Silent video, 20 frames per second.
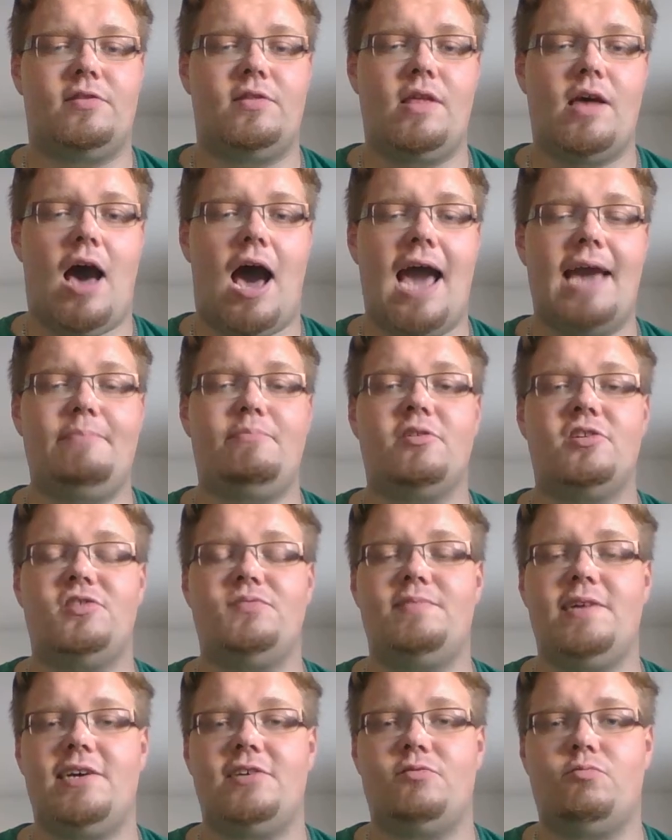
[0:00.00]

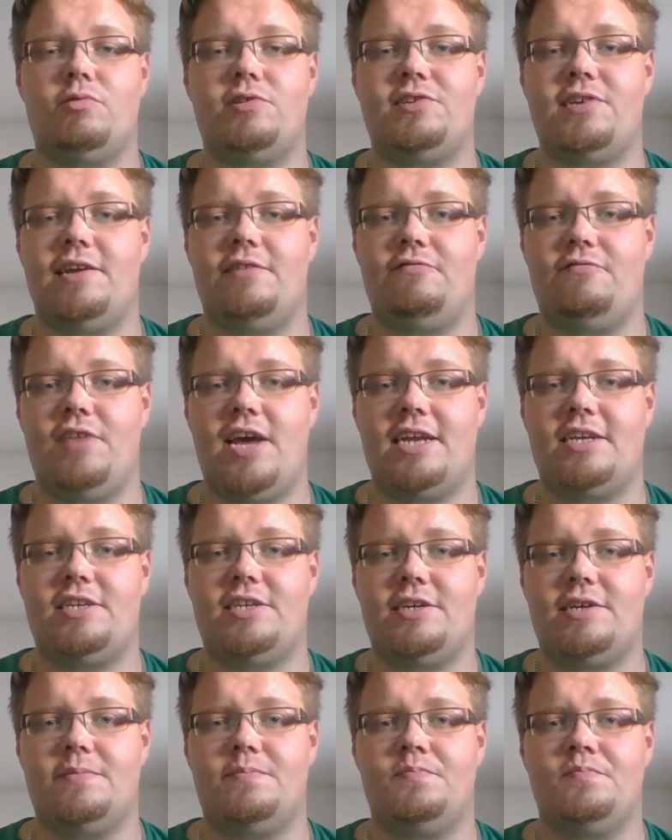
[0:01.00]
hyperspace was
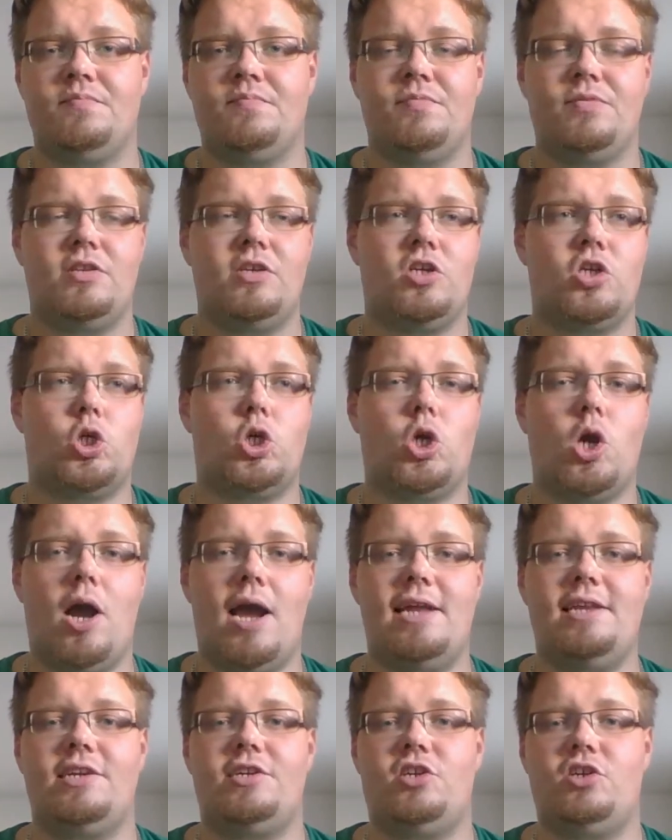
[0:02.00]
invented
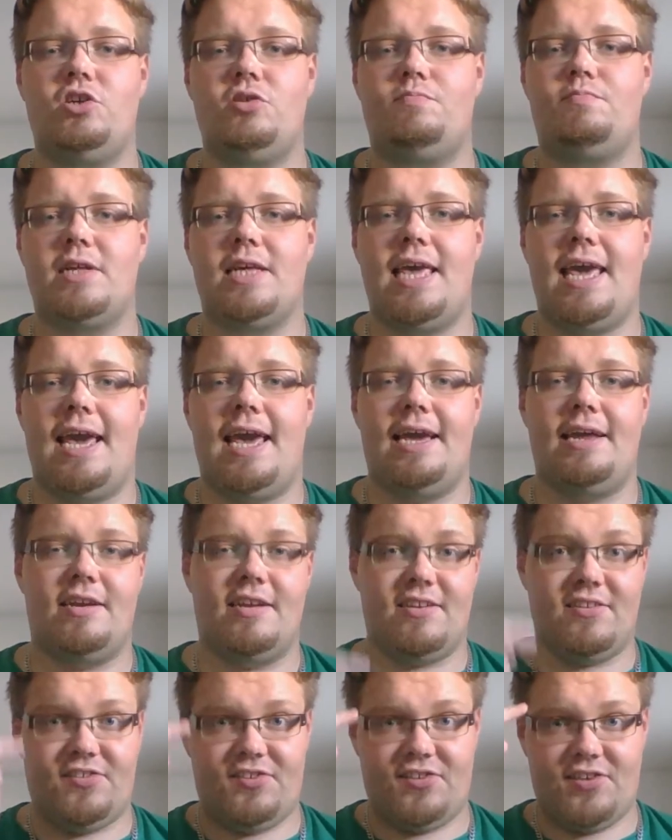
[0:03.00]
trying to duplicate
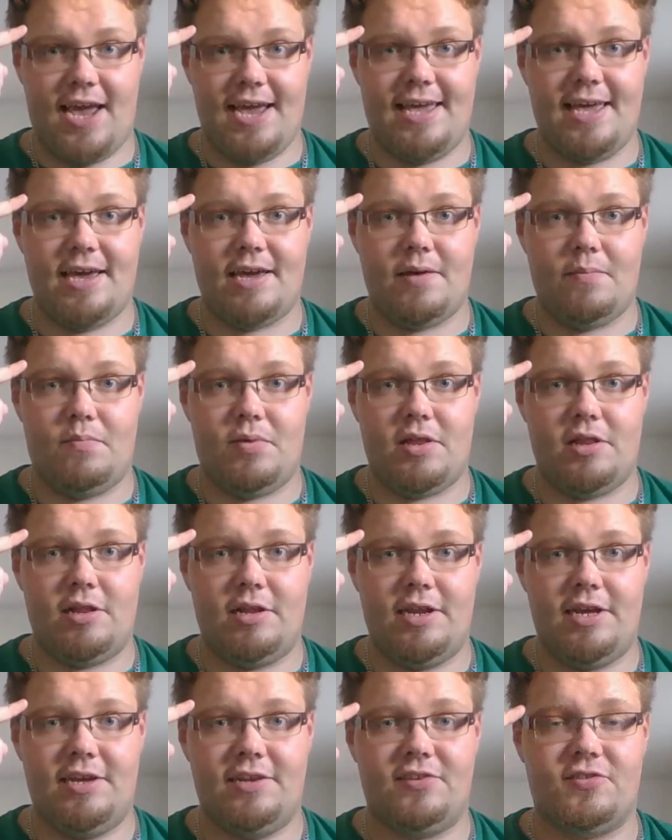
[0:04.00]
psychic
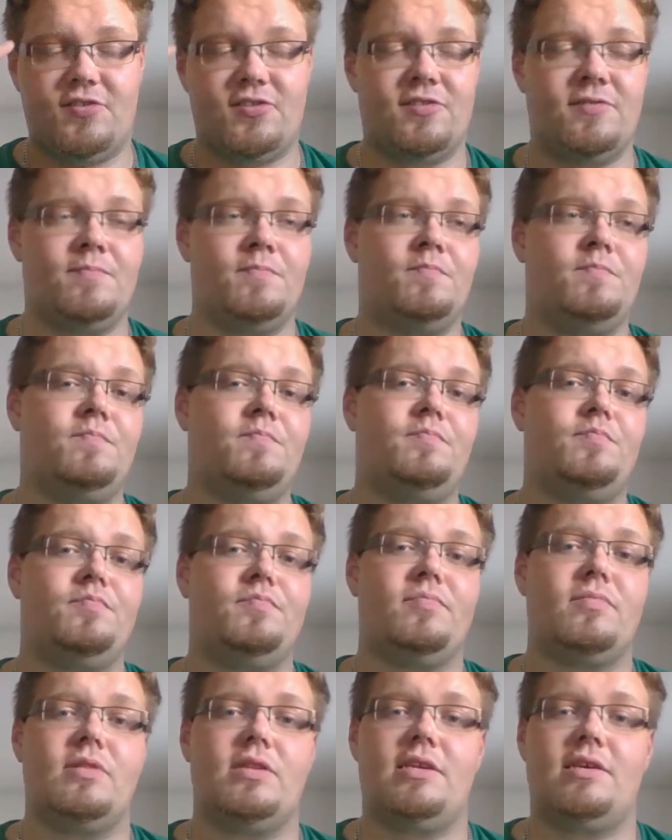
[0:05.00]
abilities,
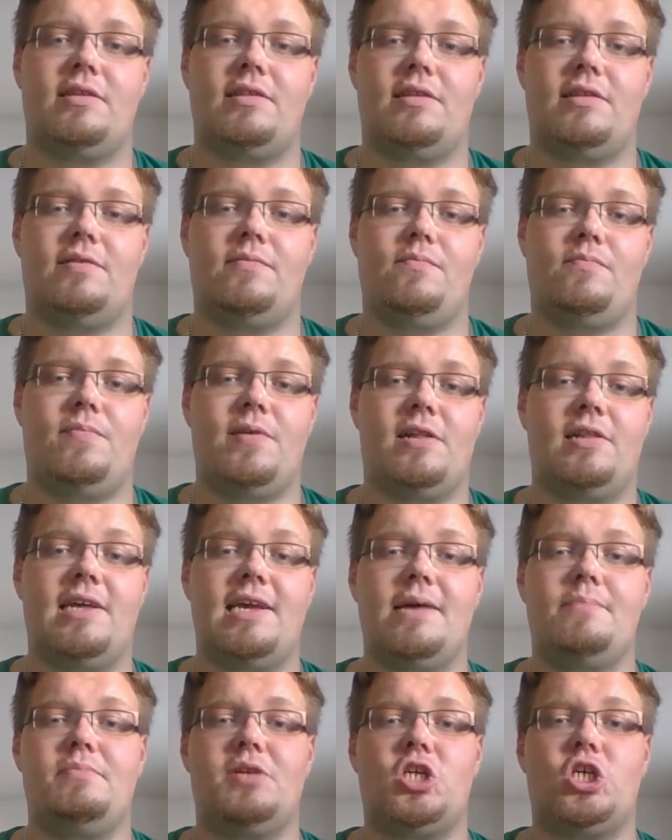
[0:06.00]

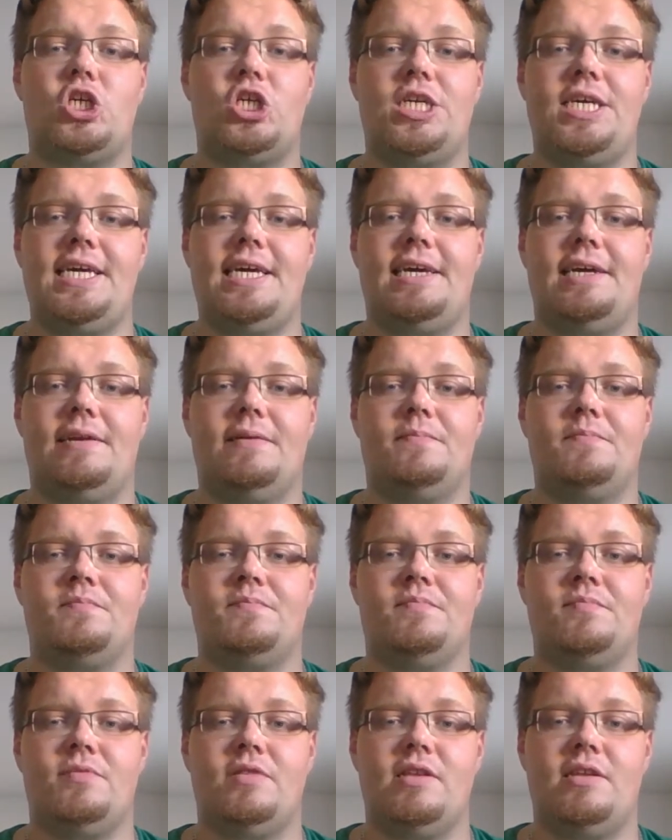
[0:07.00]
building a machine
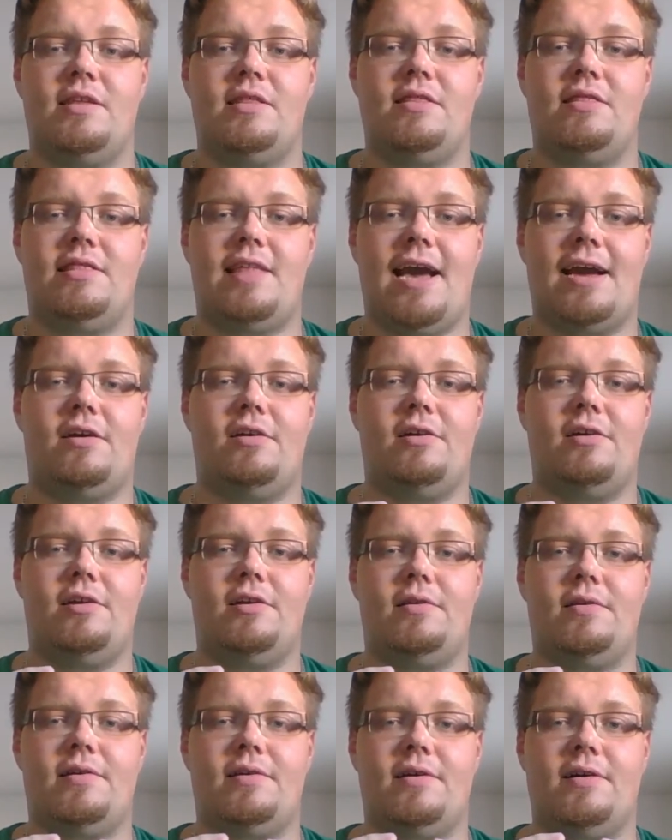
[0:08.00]
that
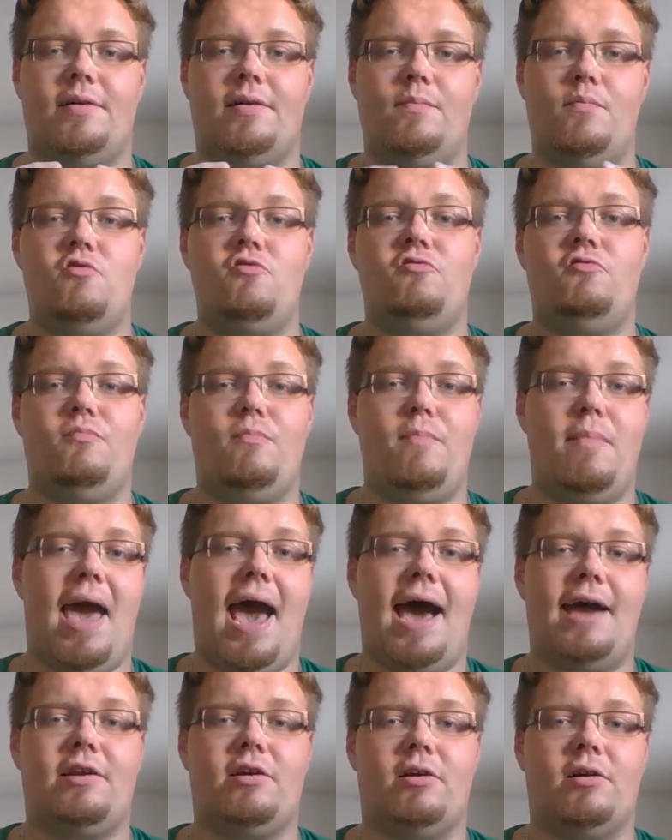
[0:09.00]
could move
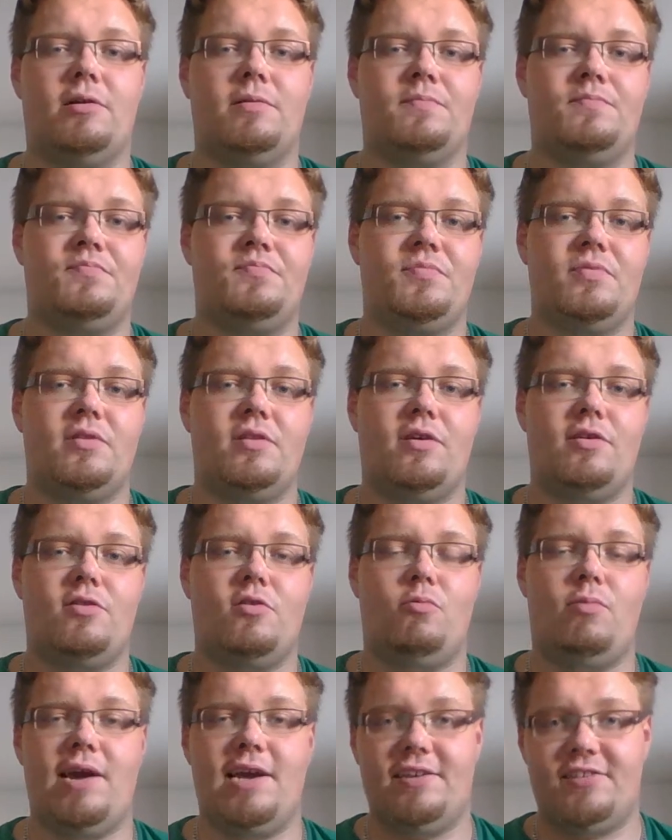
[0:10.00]
matter
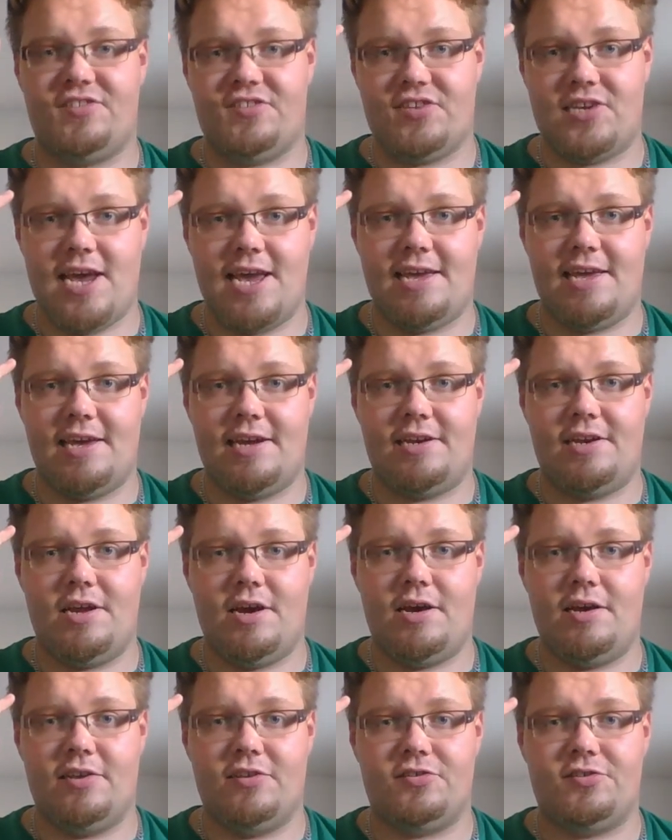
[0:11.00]
the way a psychic
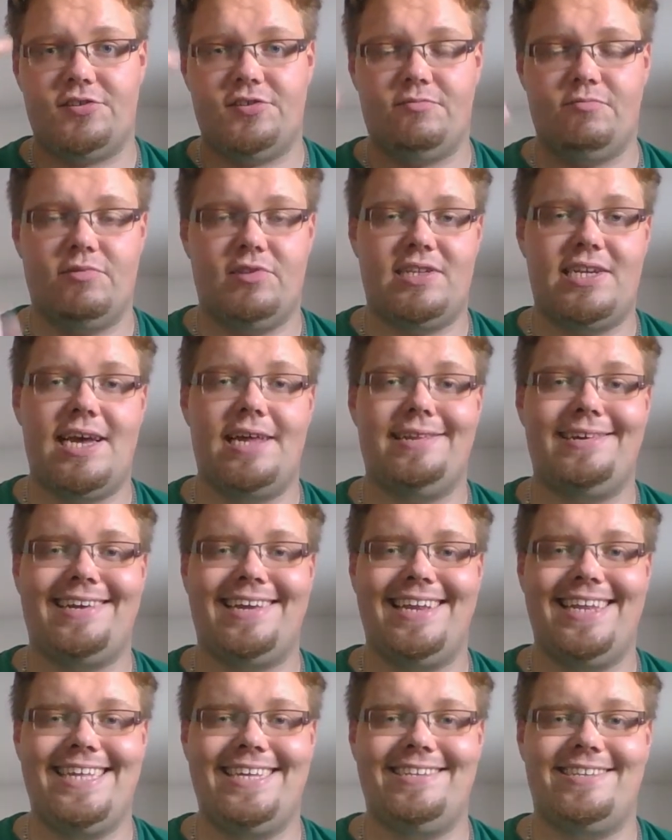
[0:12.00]
does with
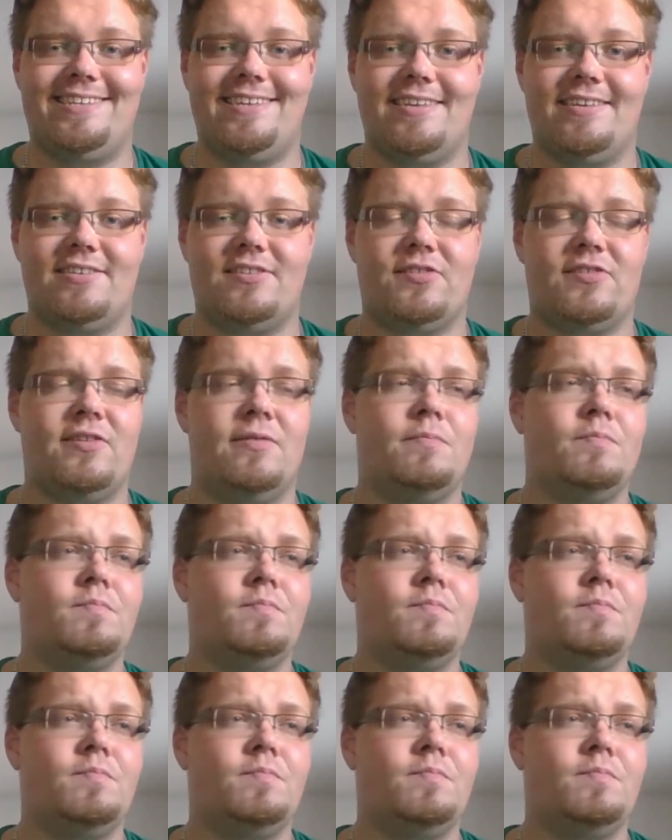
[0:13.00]
telekinesis.